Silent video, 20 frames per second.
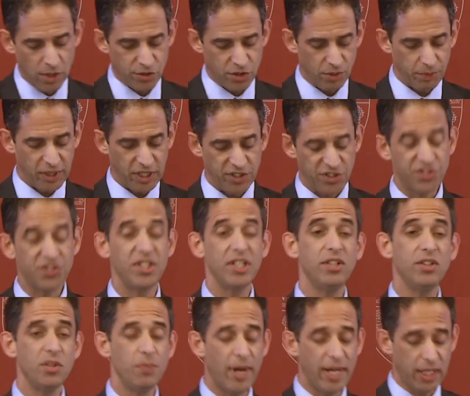So I'm going to
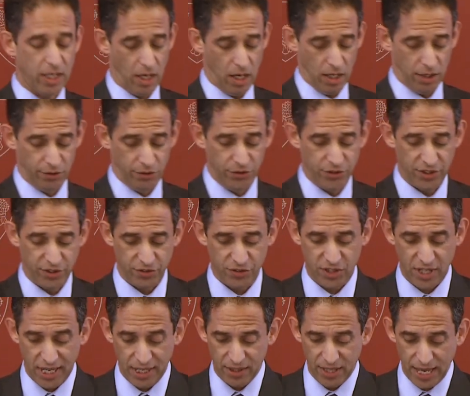stick to my guns and
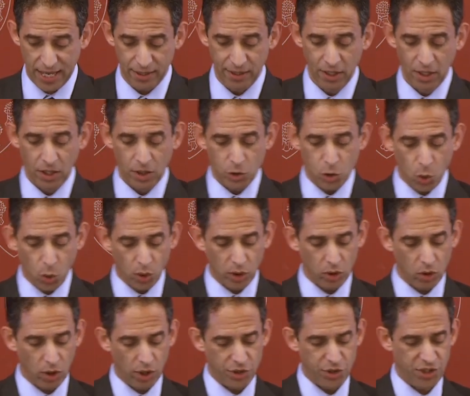say that
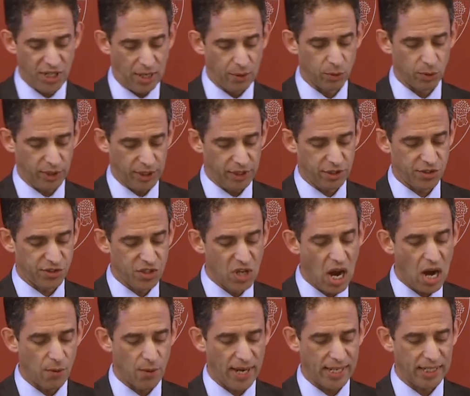tort law generally does
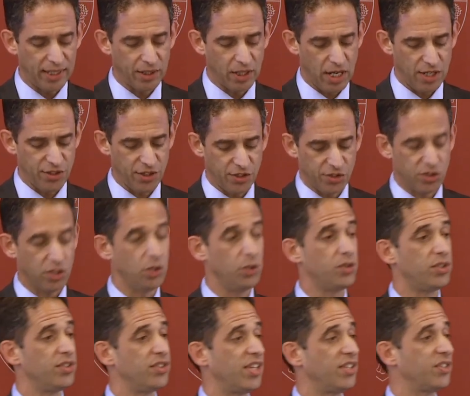not recognize
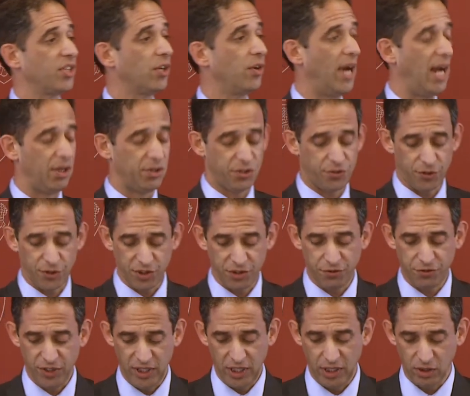excuses as a grounds for
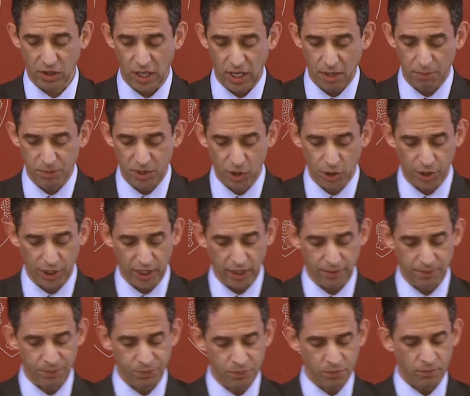defeating liability.
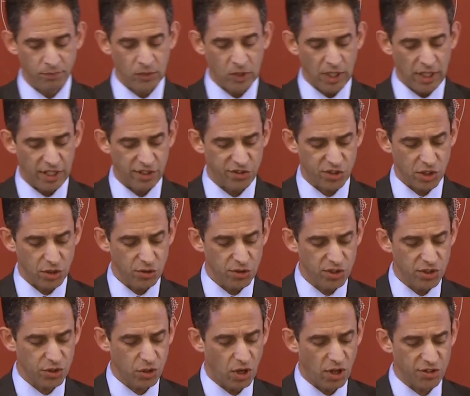
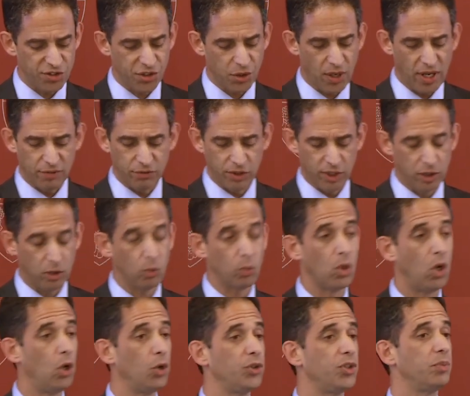Excuses also have little
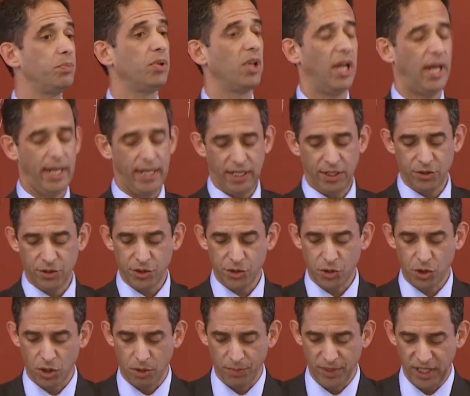role to play in
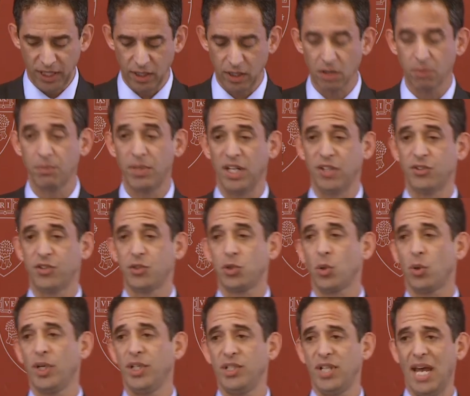determining
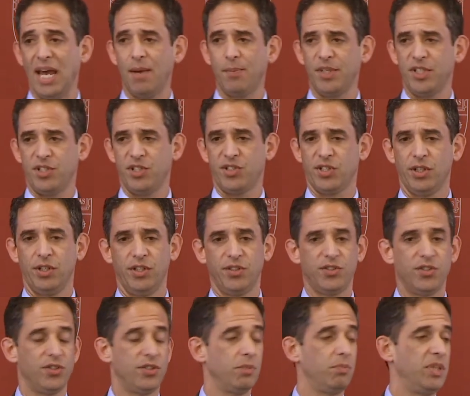compensatory damages, and
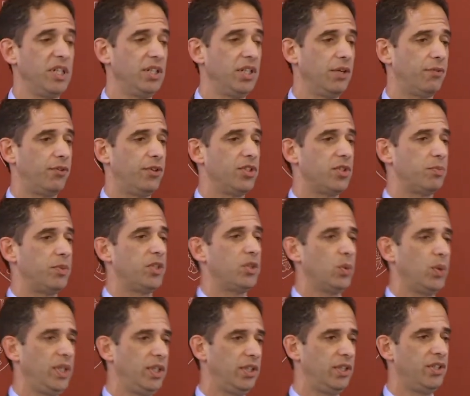this is a big difference
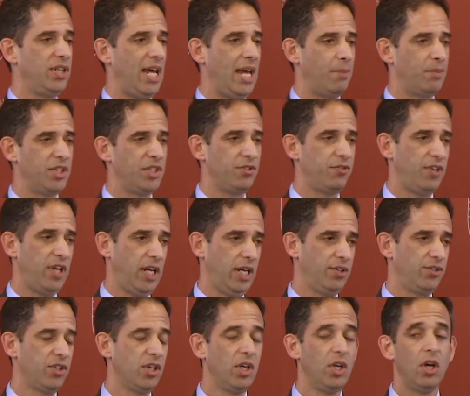between the damage
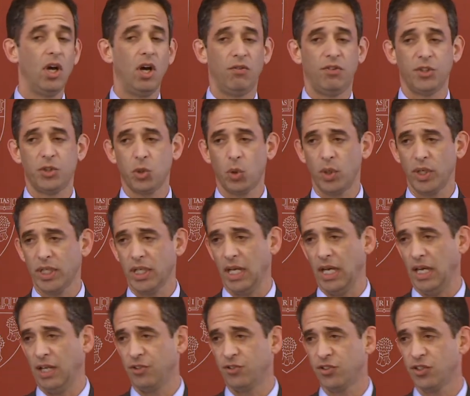phase of a tort
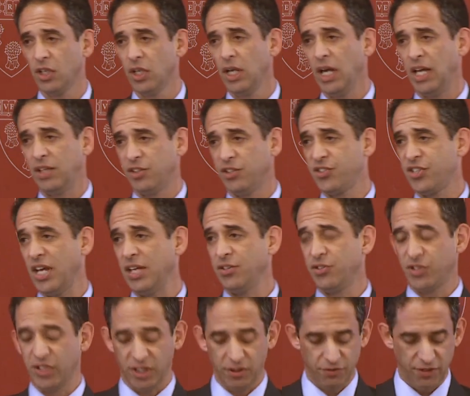case and the
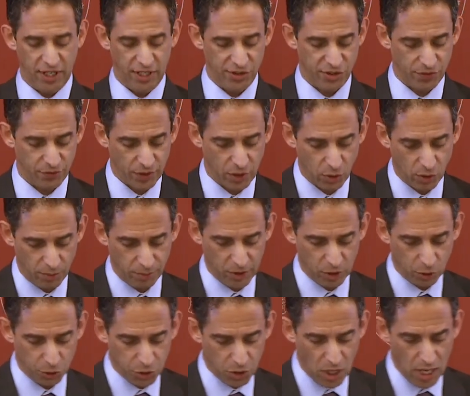sentencing phase of a
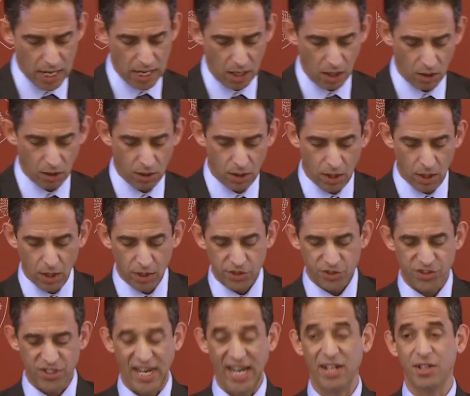criminal trial.
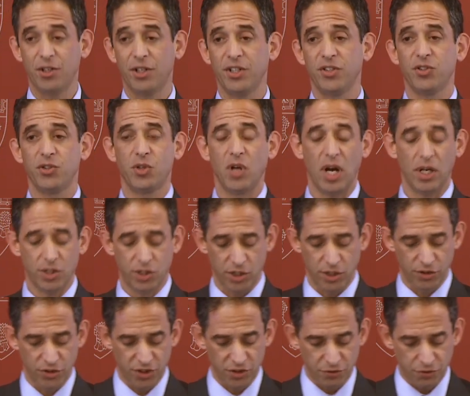Standard
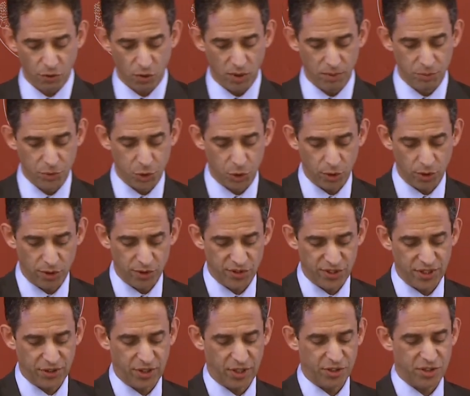instructions inform
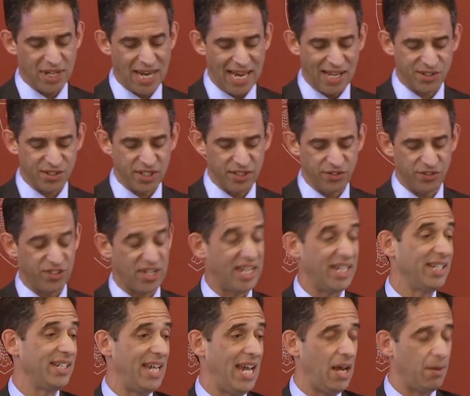jurors that their task in
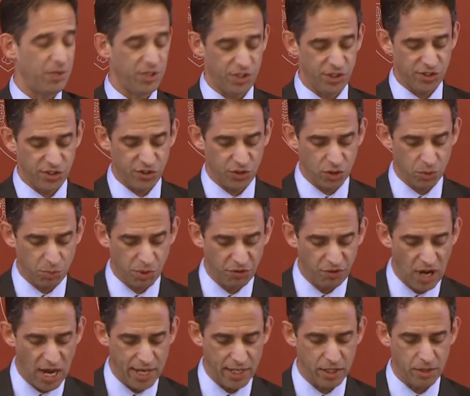setting damages is to
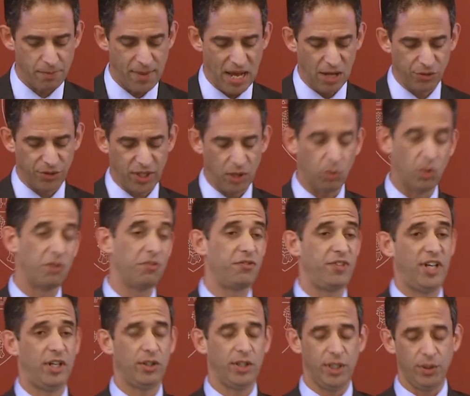provide an amount that will
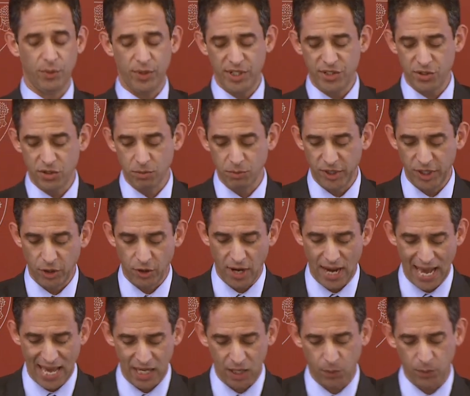fairly, reasonably,
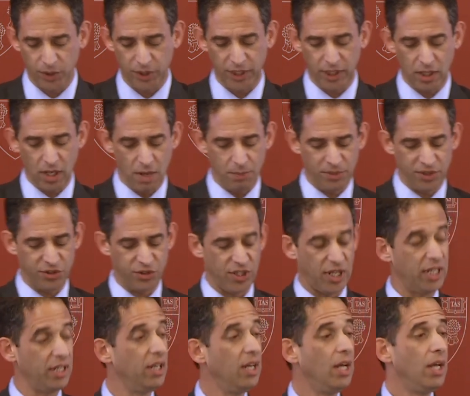or adequately
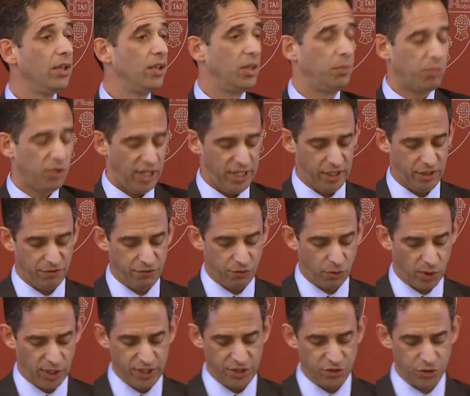compensate the plaintiff
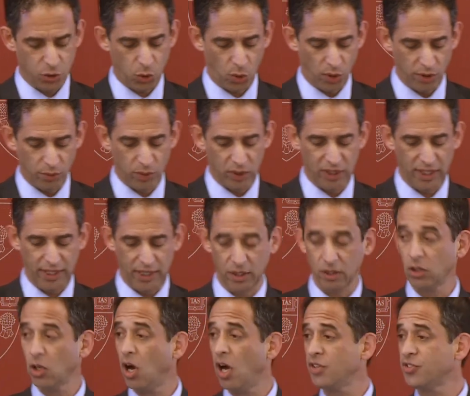for his tort
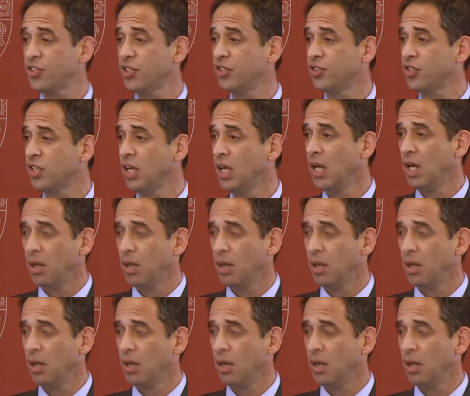related losses,